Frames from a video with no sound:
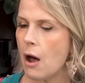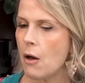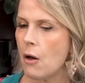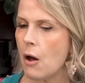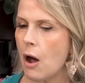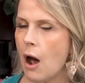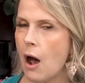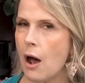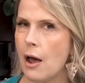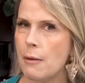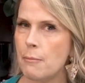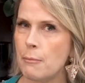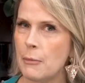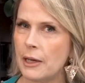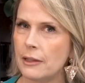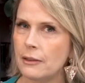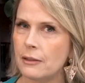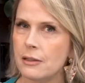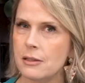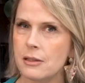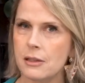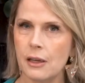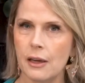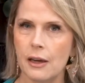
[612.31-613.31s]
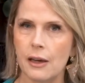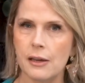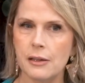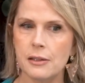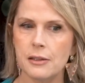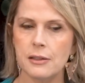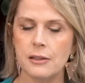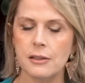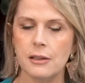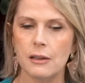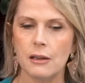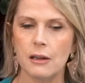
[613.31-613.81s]
I met this
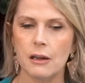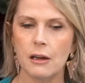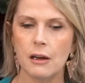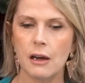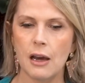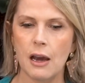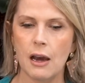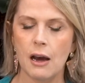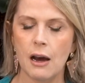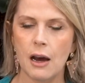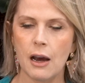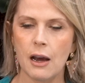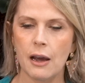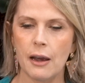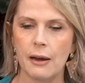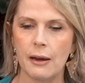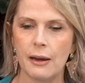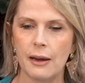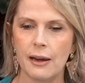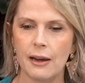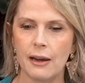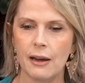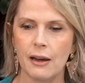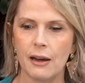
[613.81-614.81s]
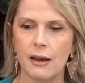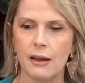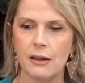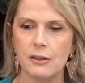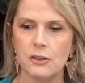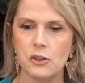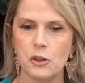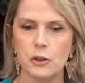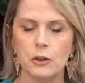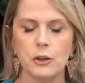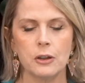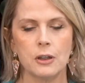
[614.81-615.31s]
guest. I
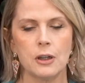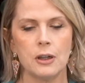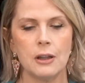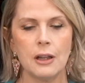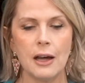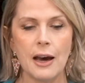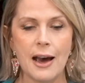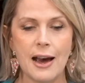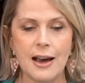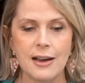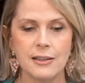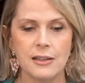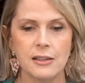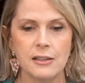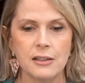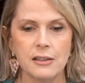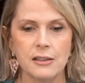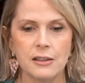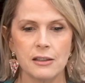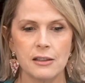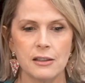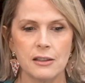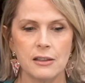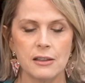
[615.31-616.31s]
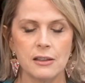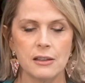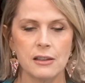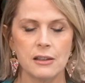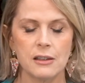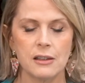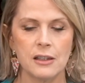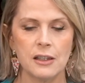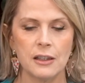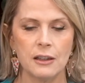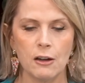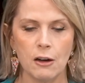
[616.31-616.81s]
took a class
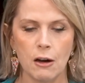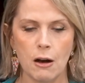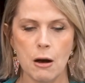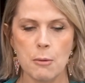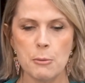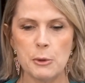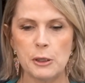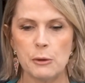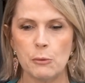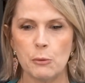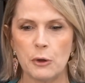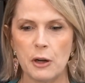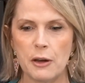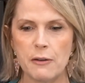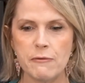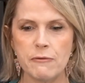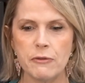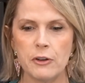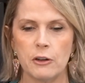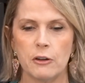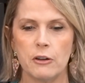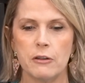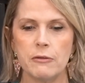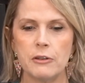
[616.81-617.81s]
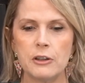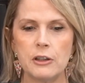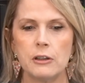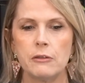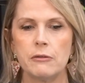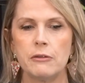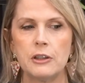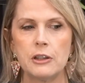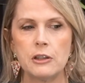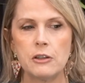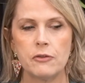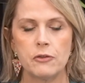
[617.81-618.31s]
in comedy when I very, very,
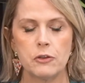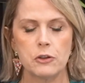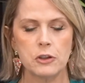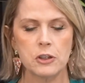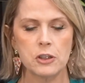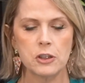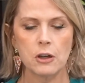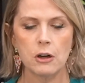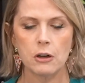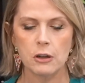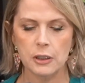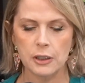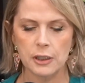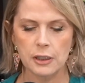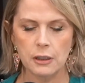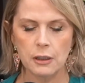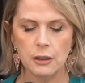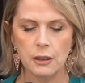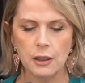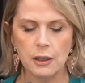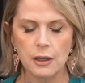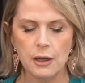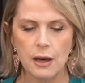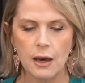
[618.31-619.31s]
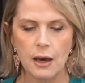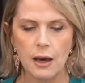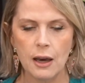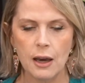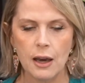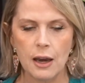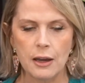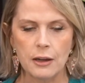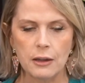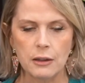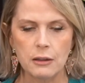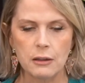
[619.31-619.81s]
very first started.
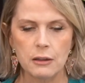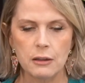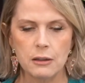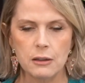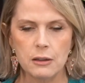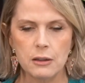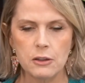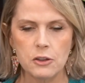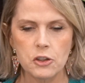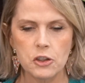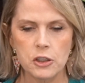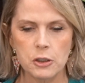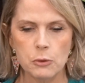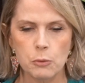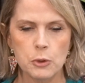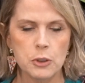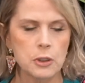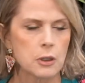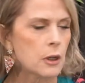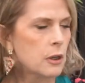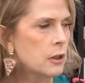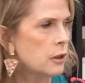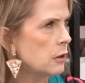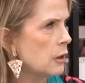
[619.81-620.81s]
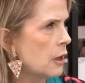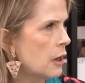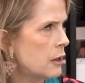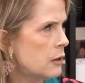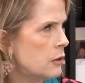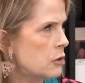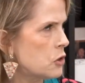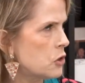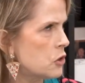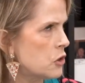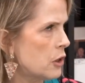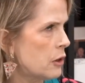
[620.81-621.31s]
And she was on a lot of
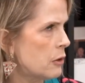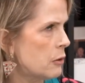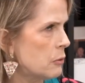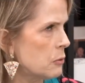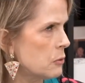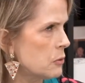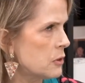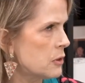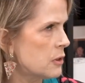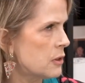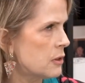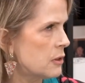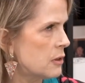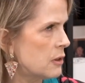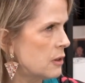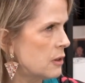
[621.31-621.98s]
the shows.